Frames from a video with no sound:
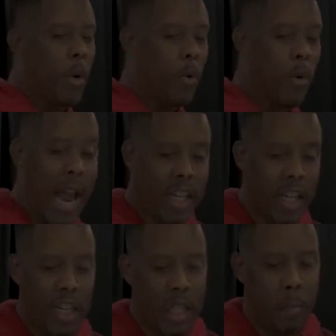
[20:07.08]

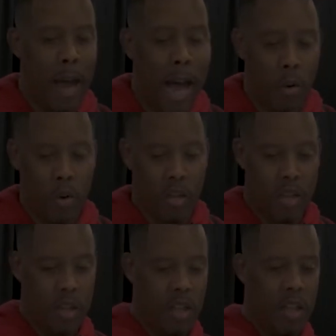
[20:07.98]
miraculous
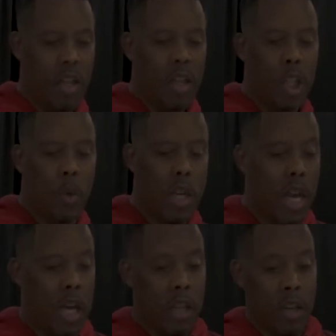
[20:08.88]
powers. To
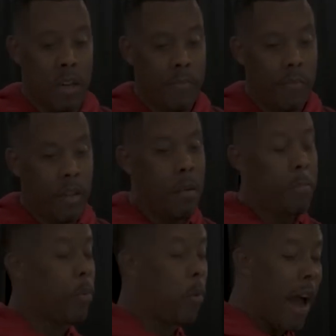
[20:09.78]
another,
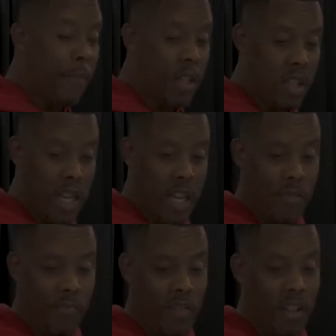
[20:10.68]
prophecy.
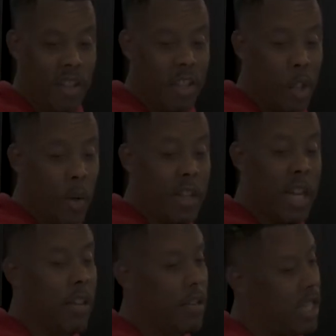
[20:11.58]
To
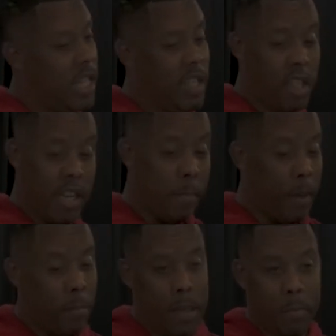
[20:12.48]
another, see, he's
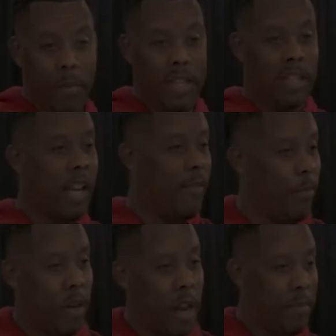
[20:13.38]
skipping people. He's
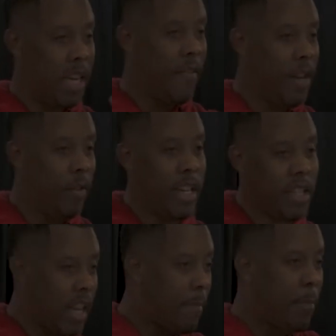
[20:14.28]
giving one, I'm giving you
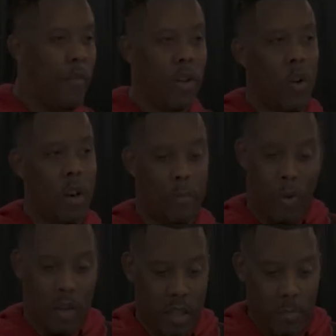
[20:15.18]
this, and I'm moving on. I'm
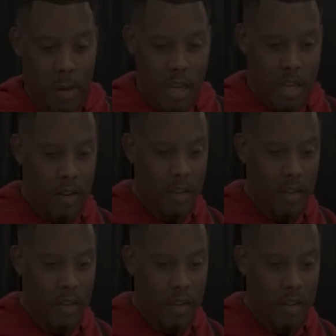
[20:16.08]
going to somebody